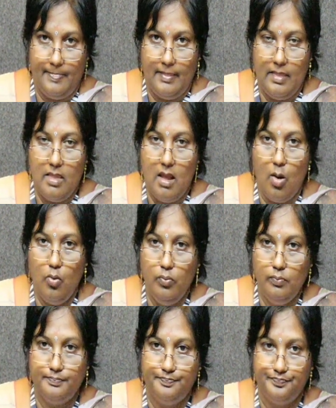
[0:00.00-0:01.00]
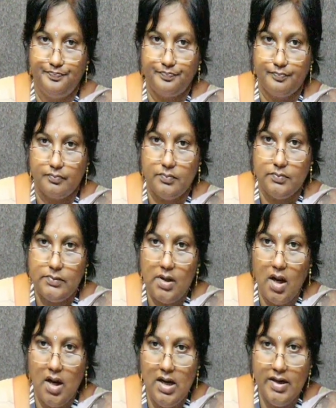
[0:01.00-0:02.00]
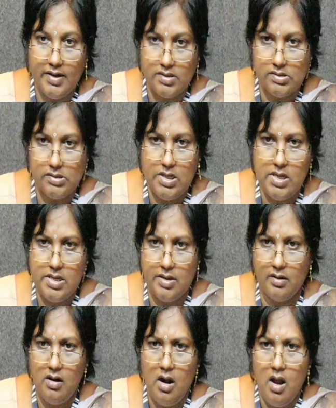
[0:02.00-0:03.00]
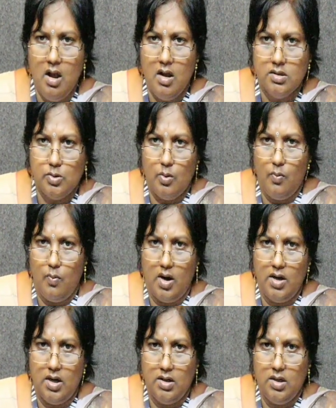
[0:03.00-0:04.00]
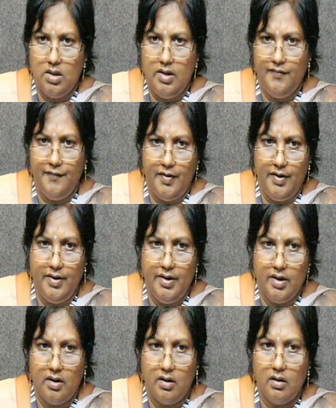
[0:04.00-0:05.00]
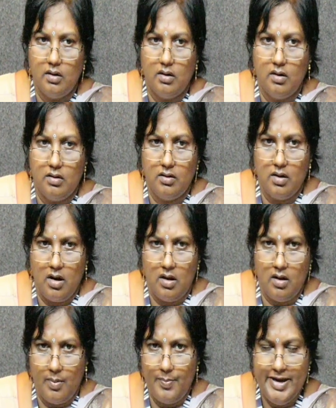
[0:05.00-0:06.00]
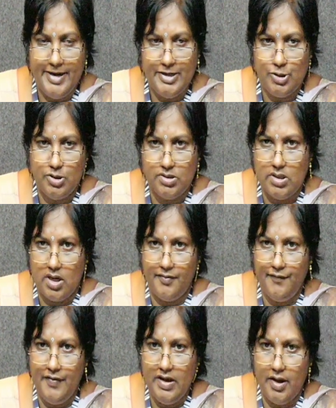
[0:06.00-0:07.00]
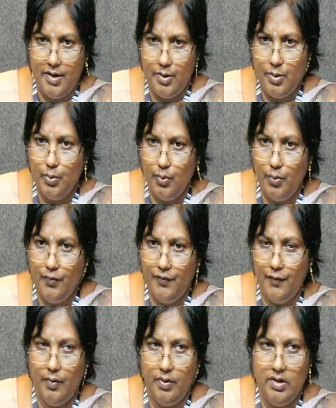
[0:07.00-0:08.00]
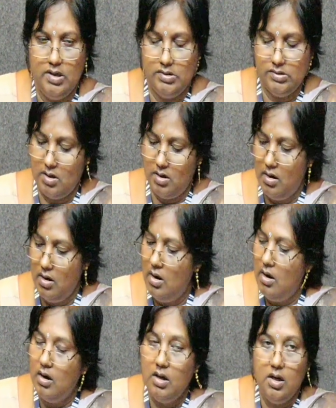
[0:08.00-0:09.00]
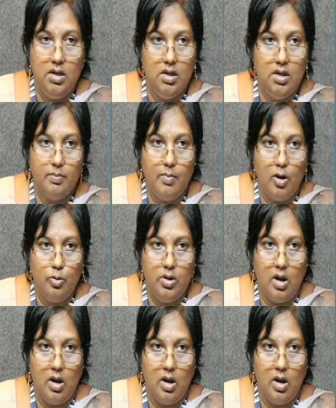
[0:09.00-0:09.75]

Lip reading: Now let us see here. So what are the different applications that we can do for this linear bound